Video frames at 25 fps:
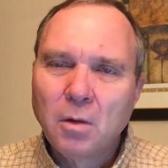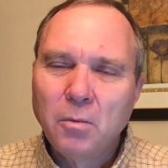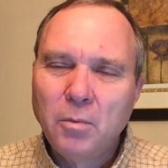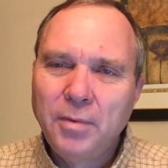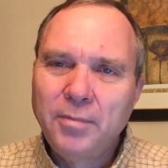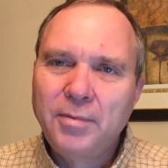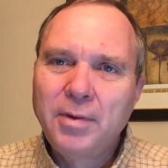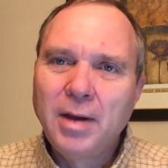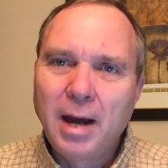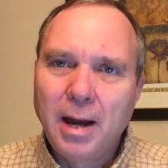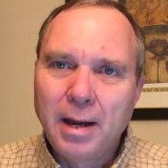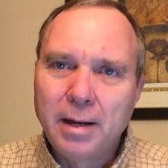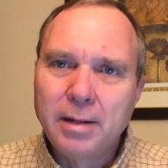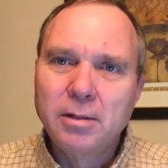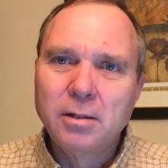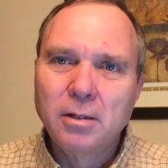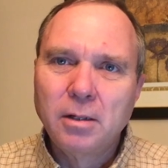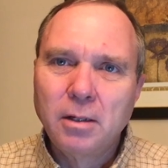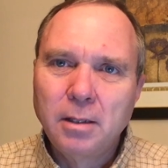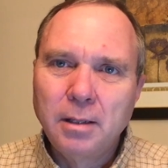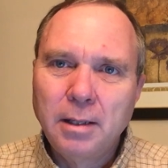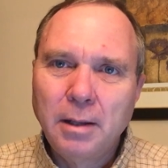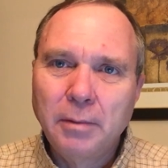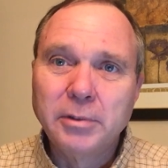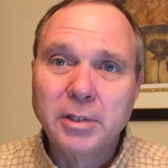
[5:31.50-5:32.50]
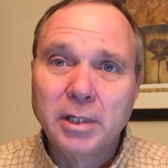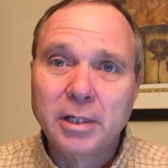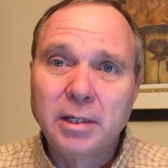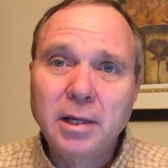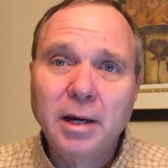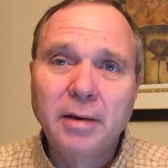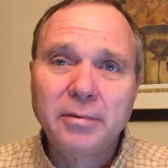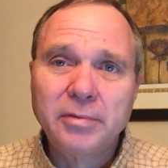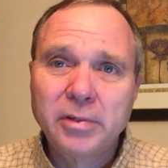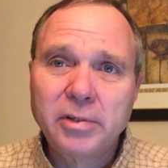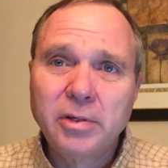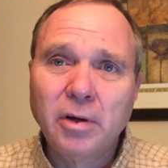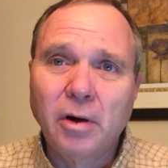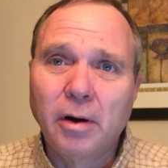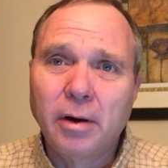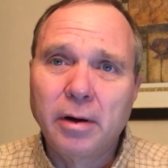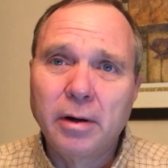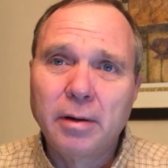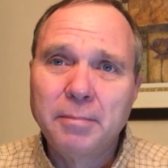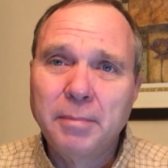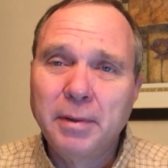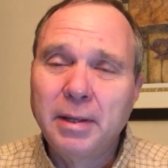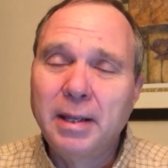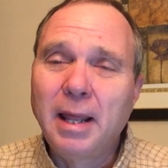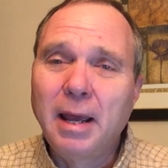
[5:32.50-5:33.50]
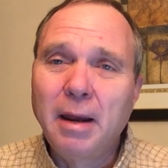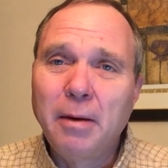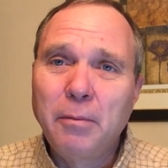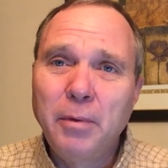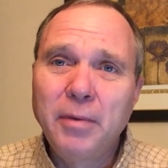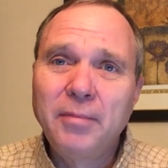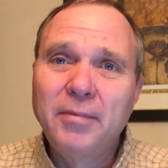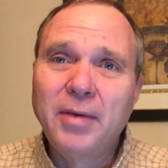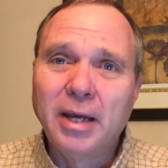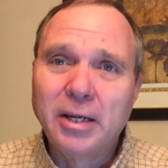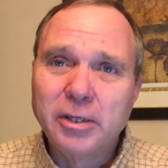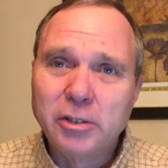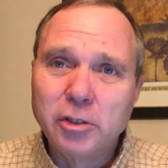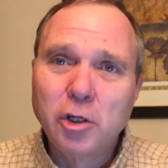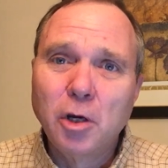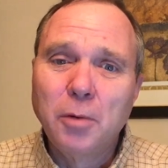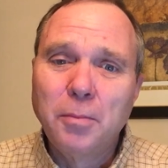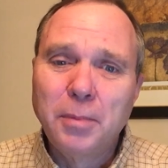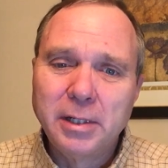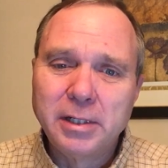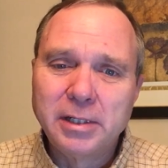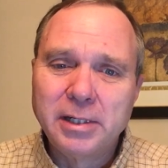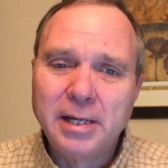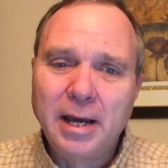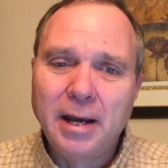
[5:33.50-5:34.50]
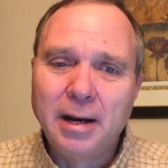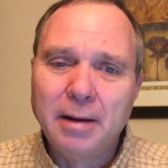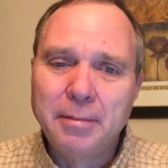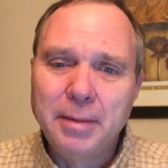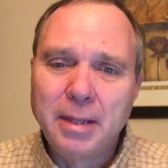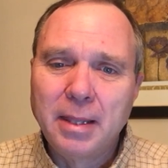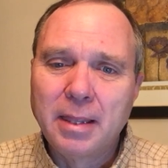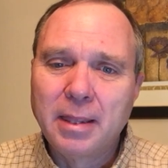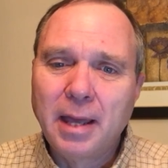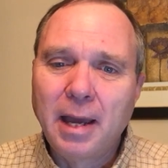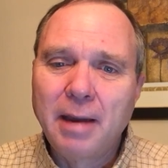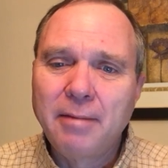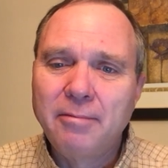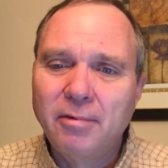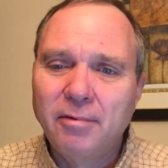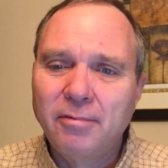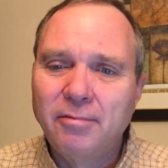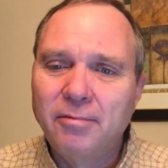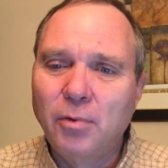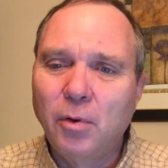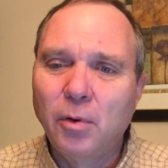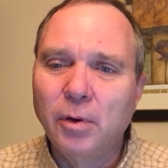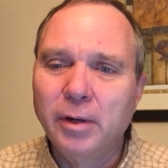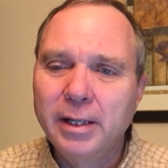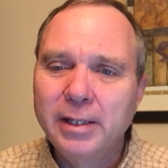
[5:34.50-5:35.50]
We've got that was a tough start, but that we've got so much now to be thankful for.